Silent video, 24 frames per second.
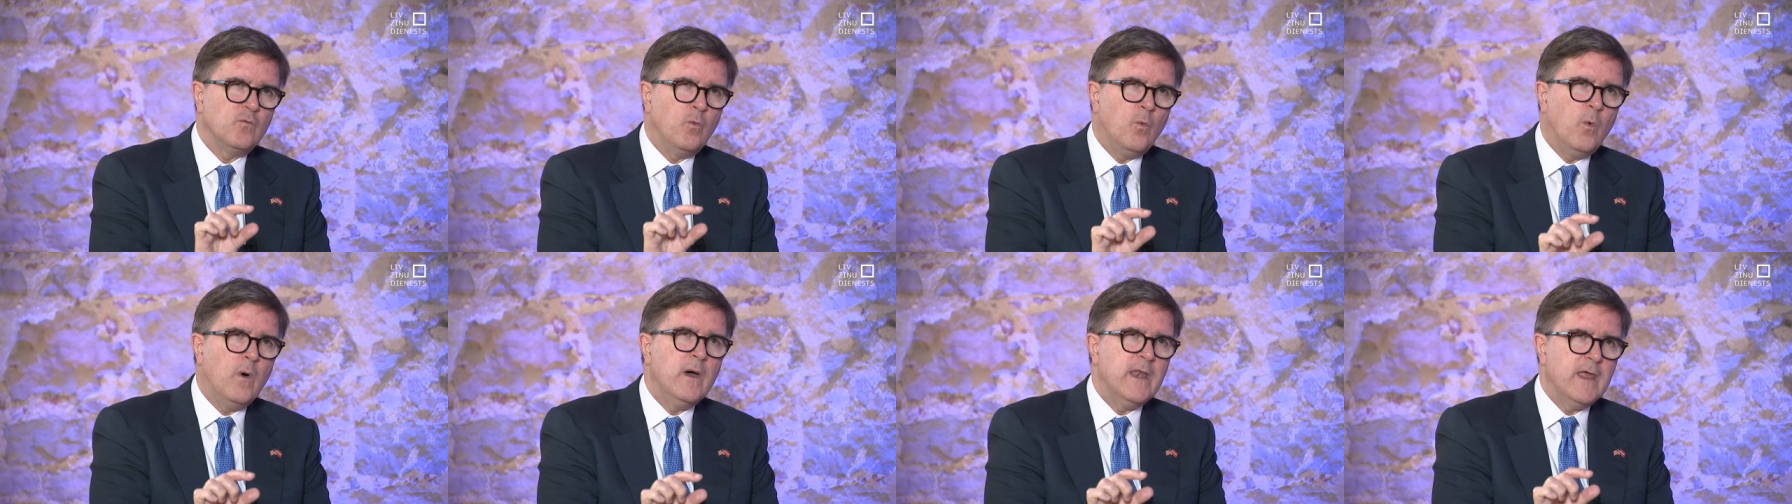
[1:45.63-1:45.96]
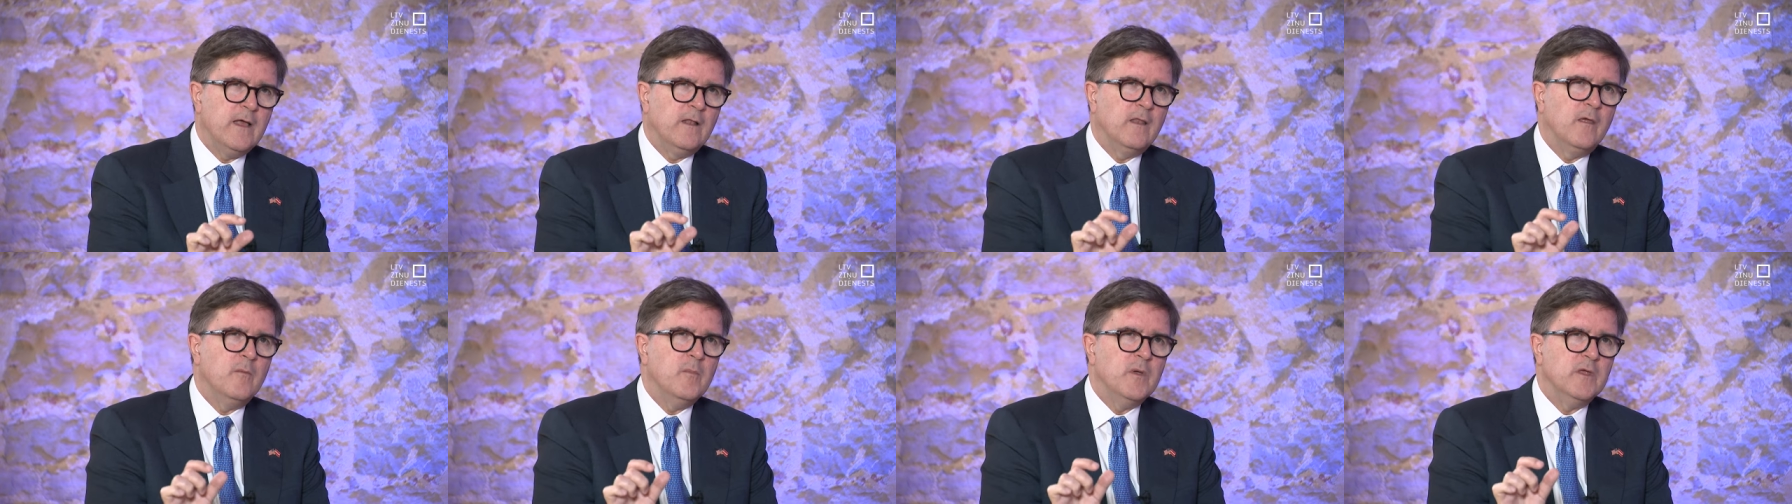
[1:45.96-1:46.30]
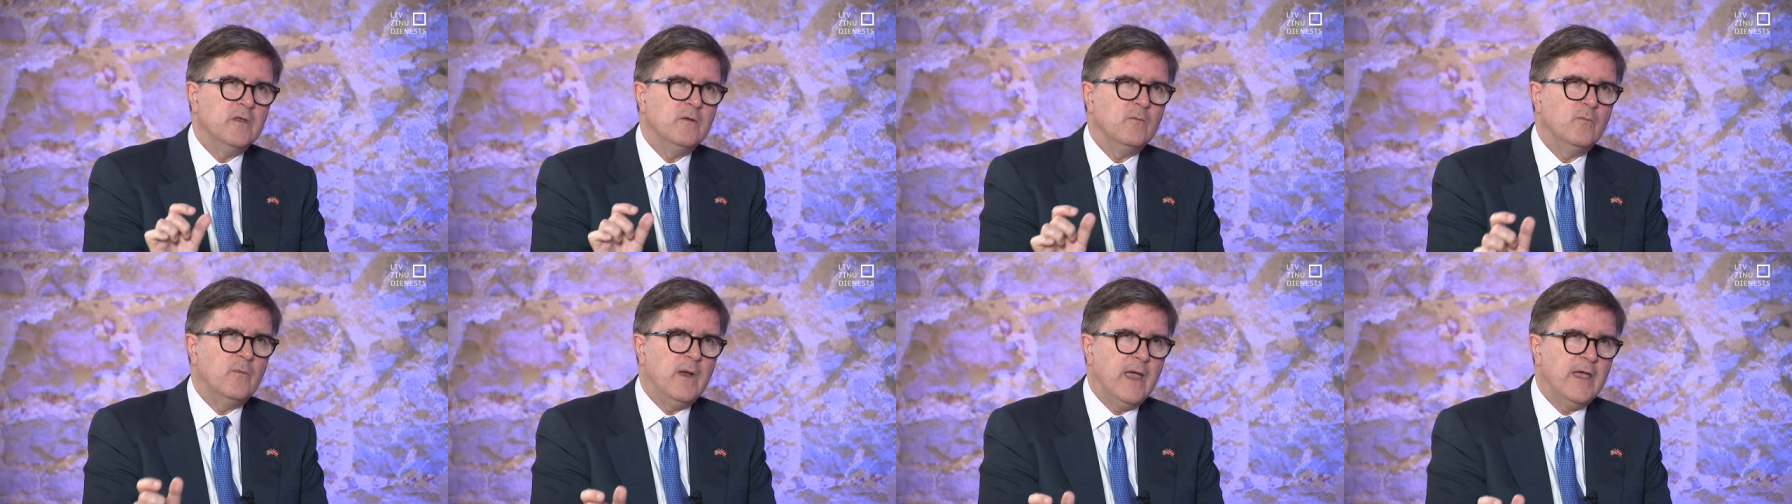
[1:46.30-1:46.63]
one
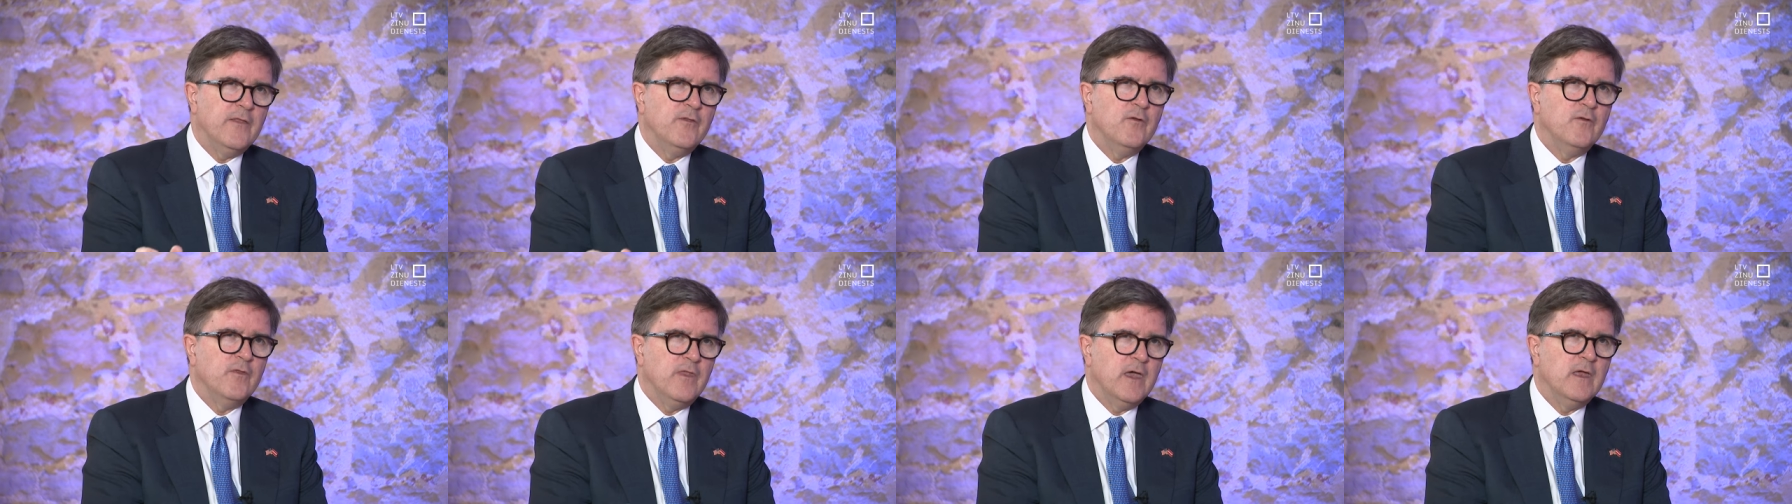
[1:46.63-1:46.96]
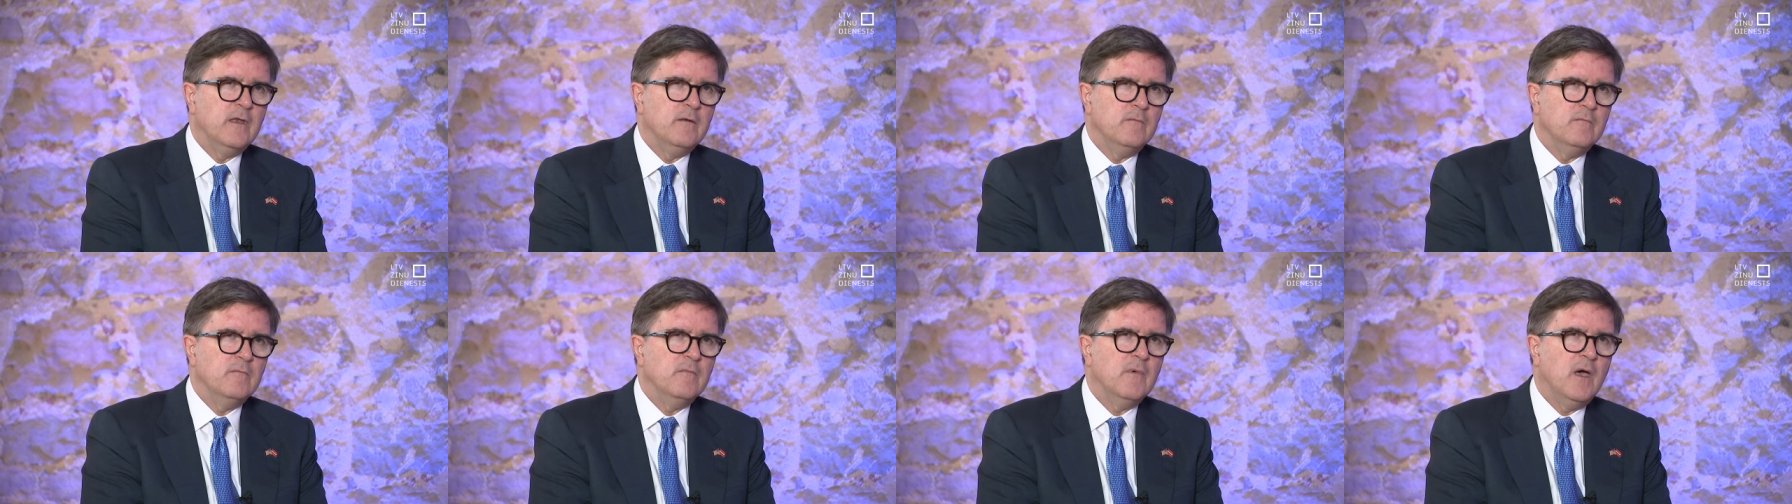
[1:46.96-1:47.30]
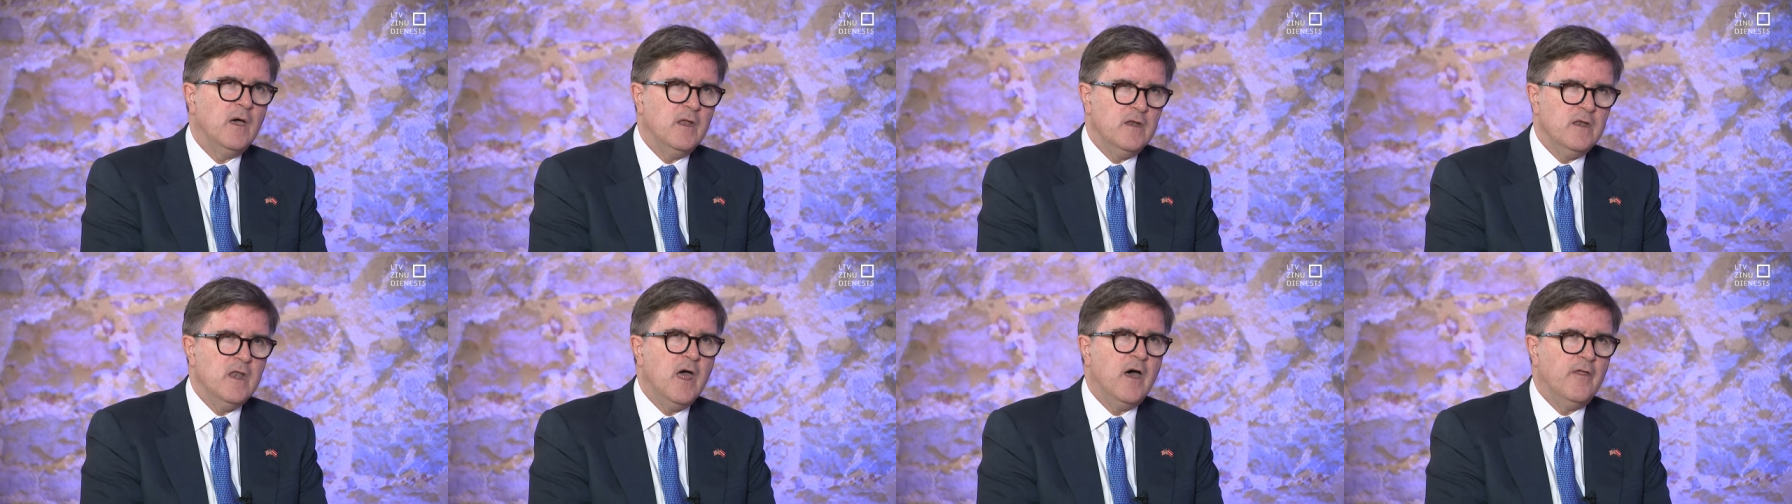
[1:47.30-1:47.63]
element rather than
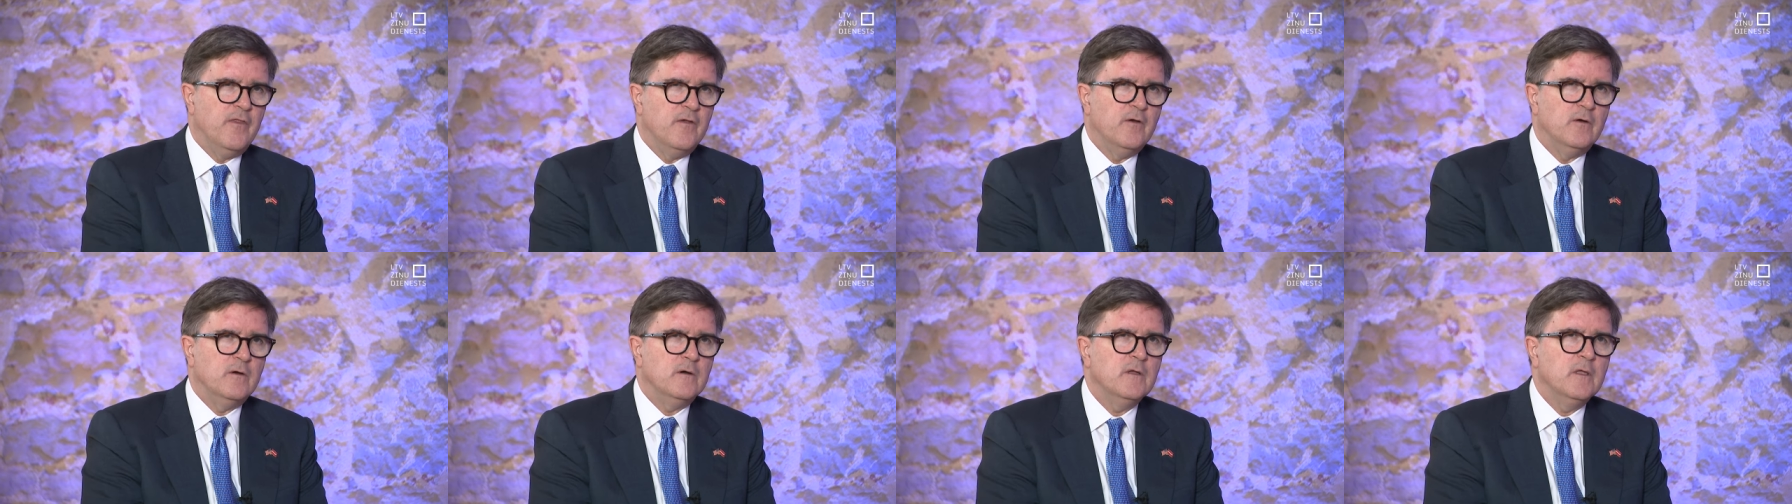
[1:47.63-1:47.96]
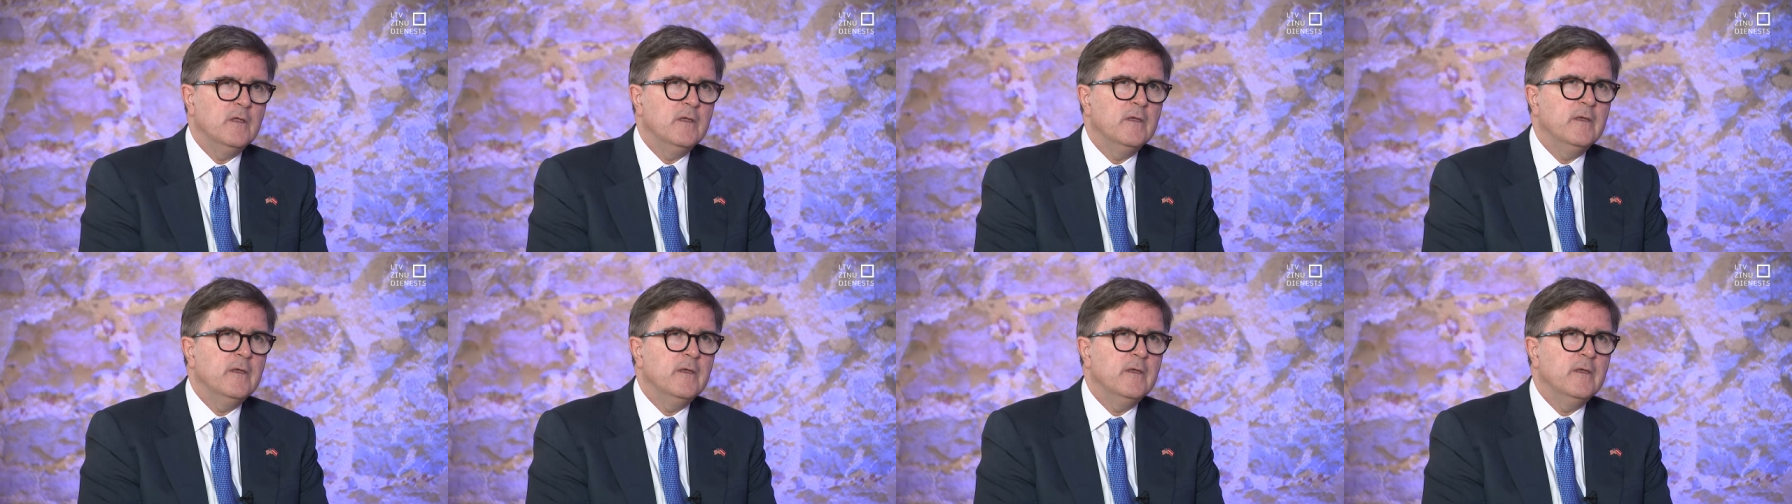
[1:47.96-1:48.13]
another,